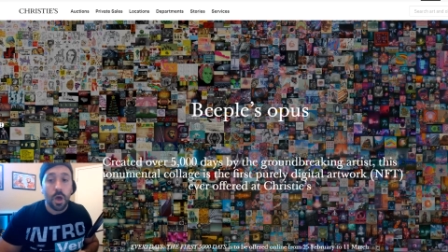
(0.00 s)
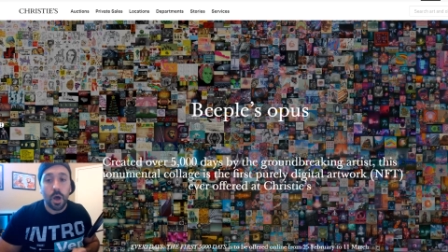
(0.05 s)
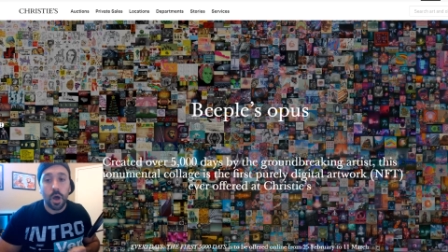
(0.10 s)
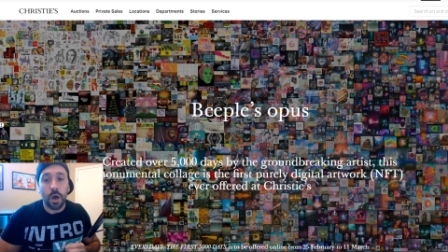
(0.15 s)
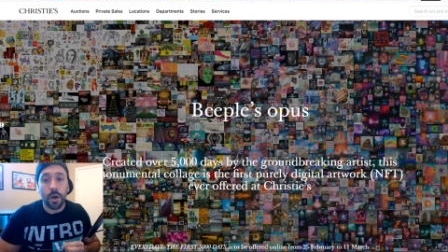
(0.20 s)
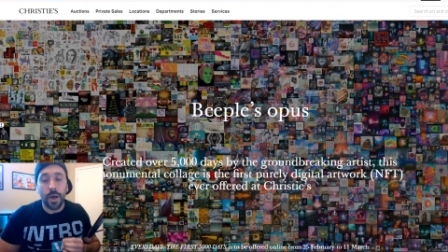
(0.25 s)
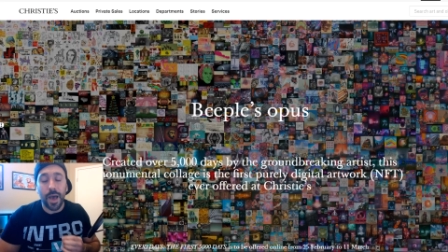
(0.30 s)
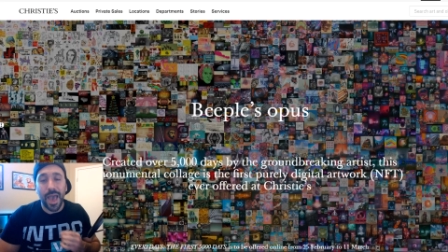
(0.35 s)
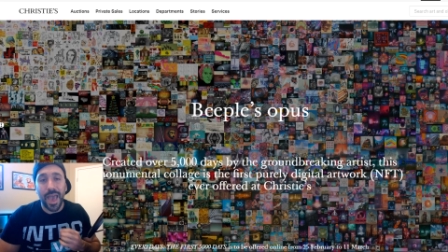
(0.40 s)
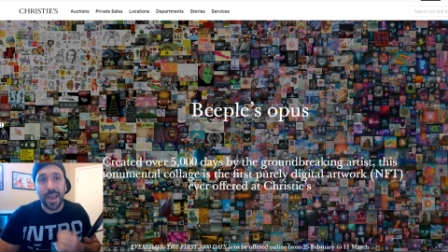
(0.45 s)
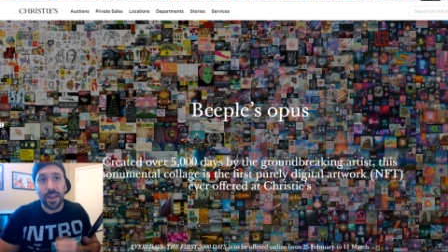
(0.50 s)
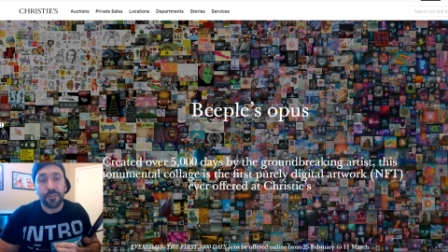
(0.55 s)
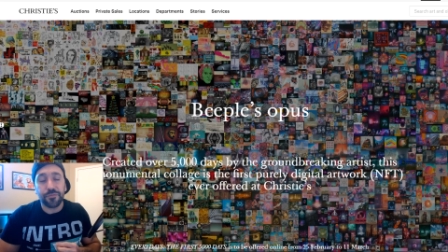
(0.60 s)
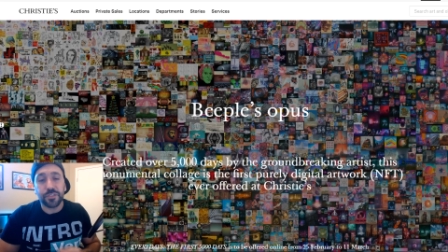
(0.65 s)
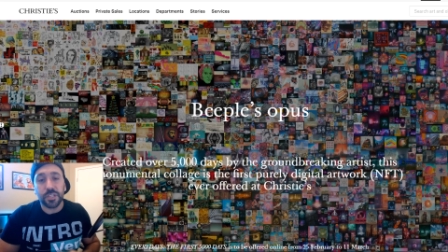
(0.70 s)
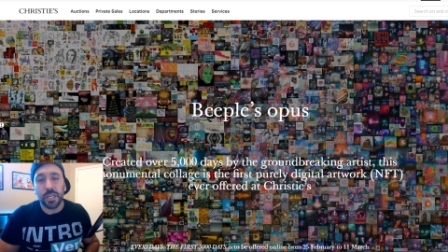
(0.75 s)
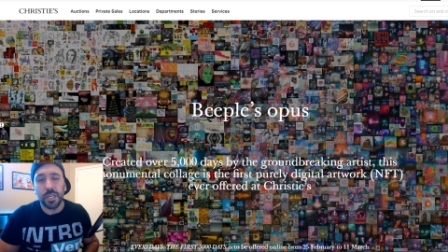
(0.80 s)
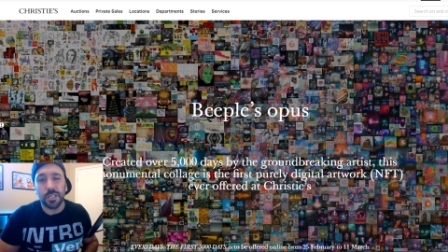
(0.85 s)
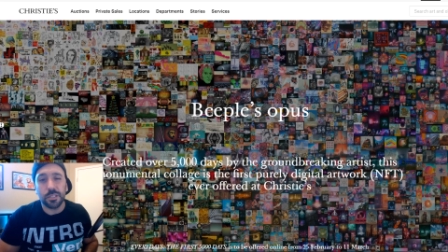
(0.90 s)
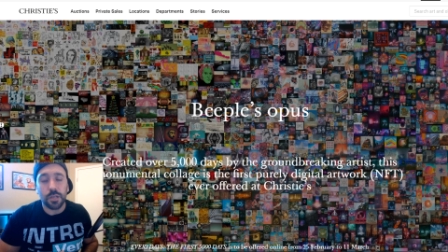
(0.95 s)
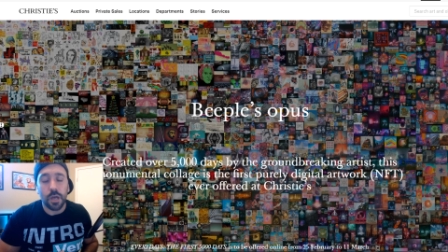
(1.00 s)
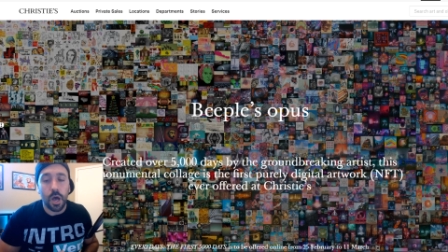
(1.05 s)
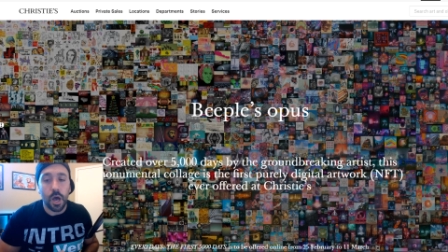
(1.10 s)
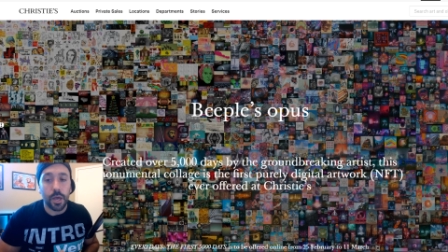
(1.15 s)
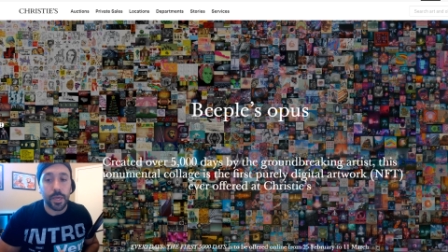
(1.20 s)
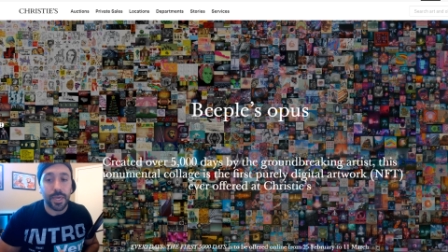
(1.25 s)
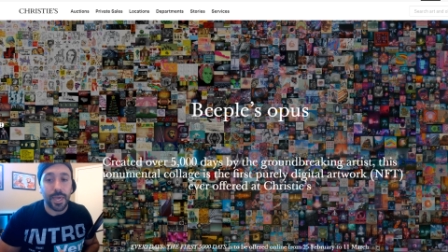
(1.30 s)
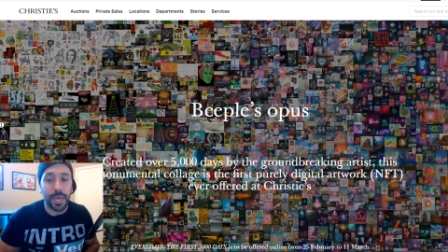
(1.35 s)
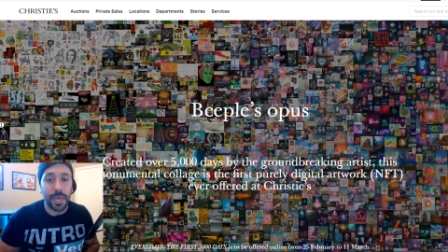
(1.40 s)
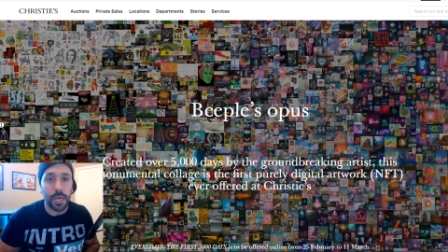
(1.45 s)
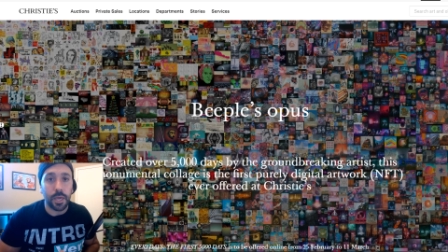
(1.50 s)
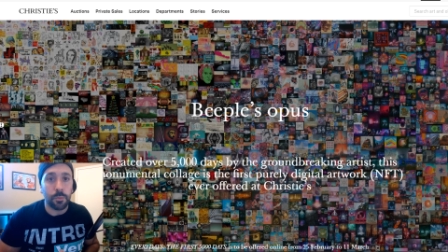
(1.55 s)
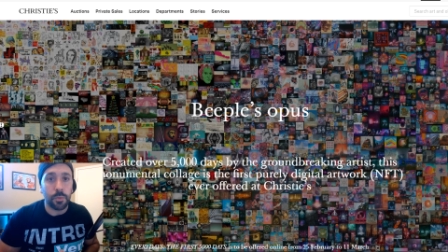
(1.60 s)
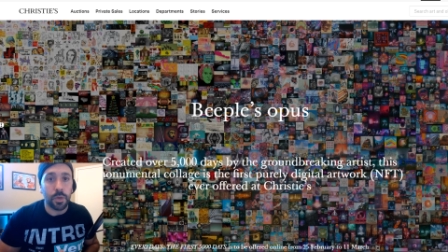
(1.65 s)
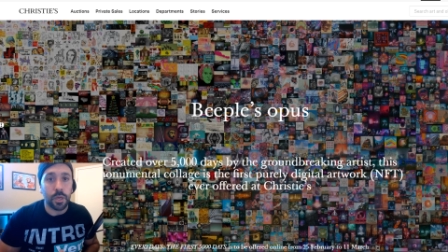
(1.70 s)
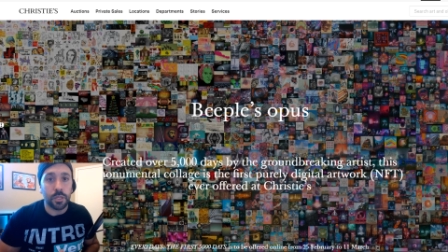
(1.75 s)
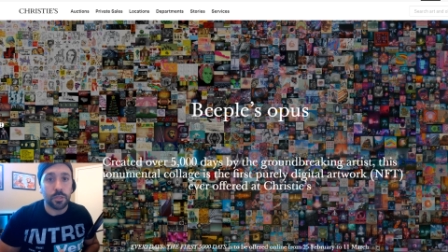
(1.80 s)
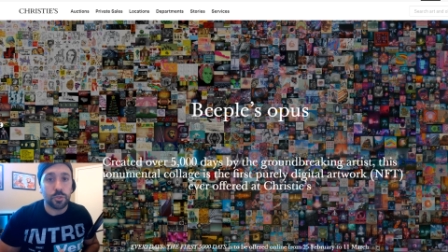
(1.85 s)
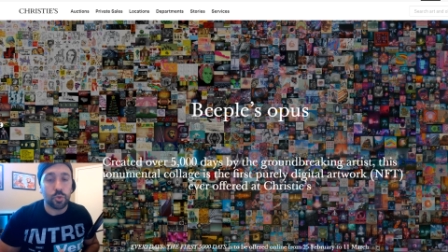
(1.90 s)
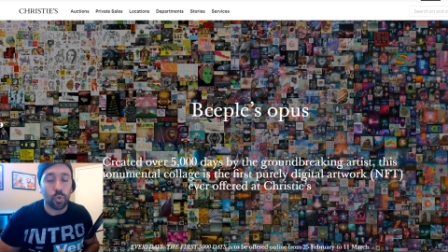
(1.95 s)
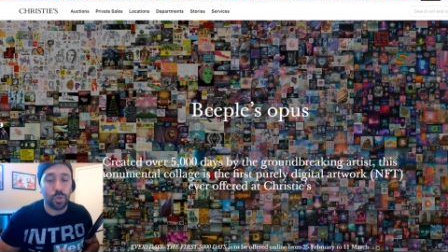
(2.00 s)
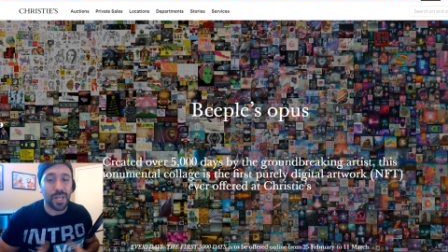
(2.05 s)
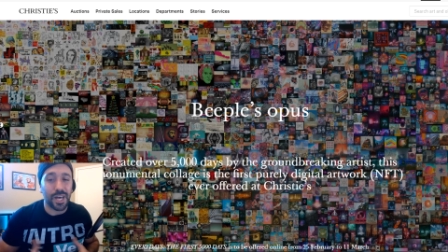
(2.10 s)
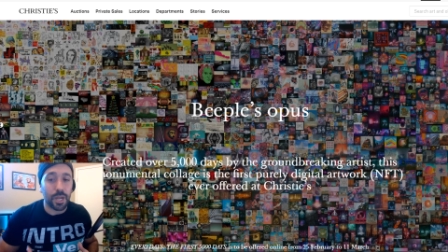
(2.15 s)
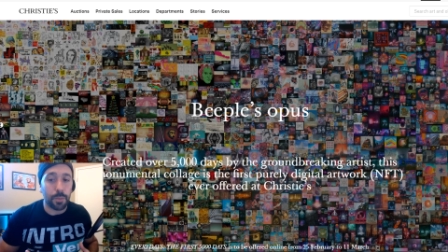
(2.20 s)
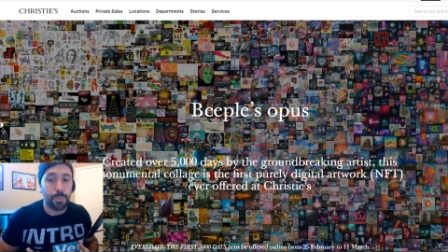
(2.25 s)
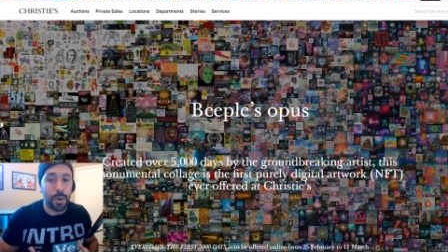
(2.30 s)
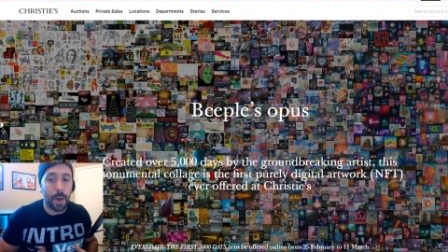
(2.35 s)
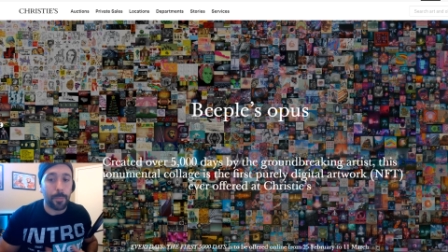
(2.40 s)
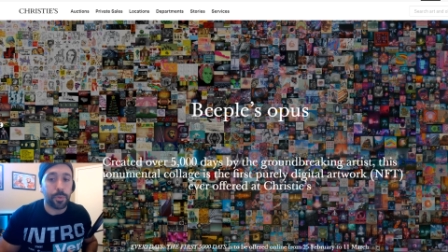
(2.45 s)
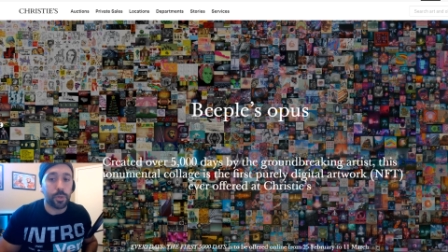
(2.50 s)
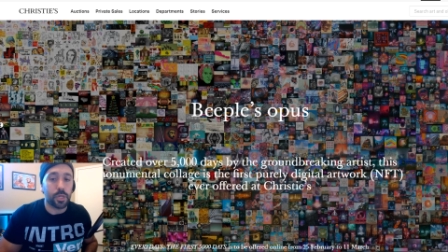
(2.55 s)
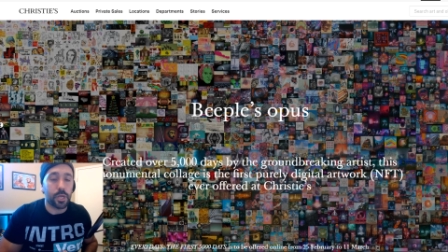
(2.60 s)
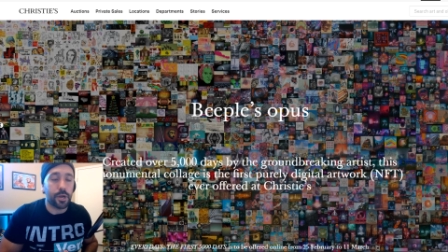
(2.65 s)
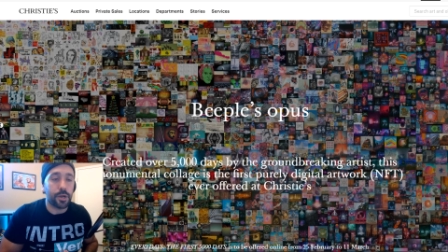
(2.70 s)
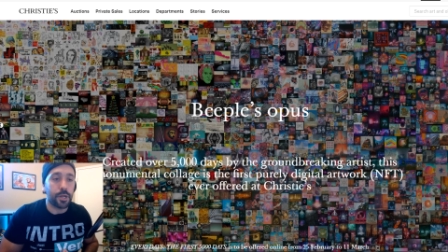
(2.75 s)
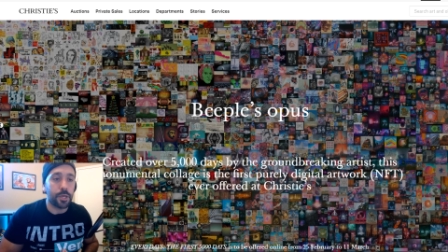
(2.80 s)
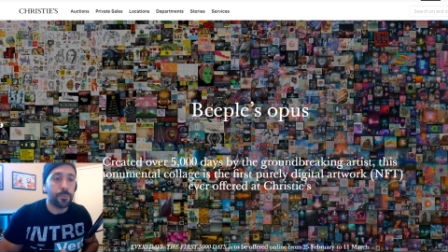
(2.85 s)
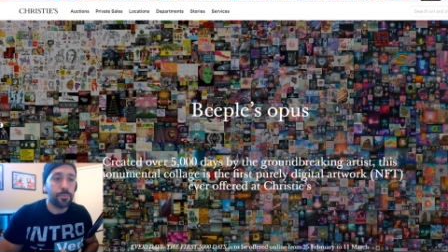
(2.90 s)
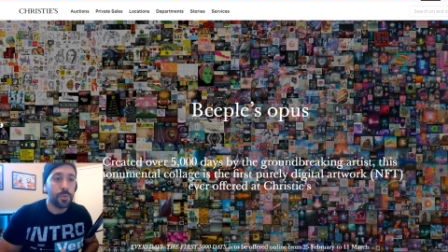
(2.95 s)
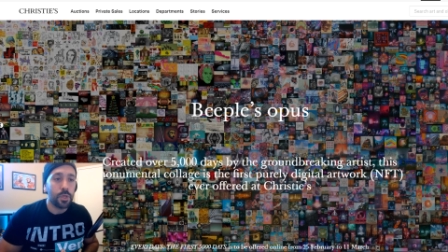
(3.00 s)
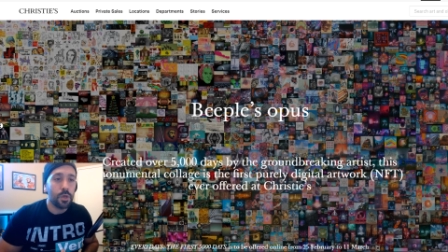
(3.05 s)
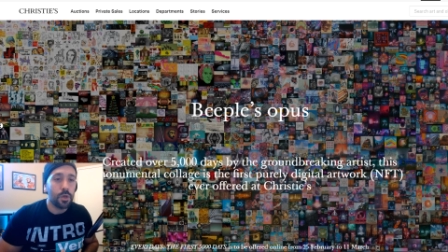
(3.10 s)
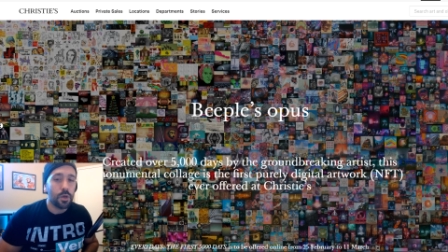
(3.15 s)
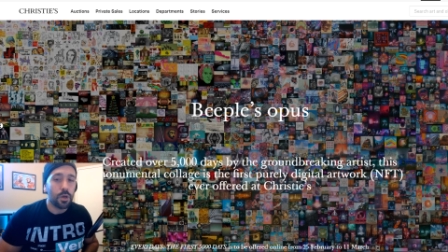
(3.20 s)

Uh, NFTs uh, came into a lot of popularity,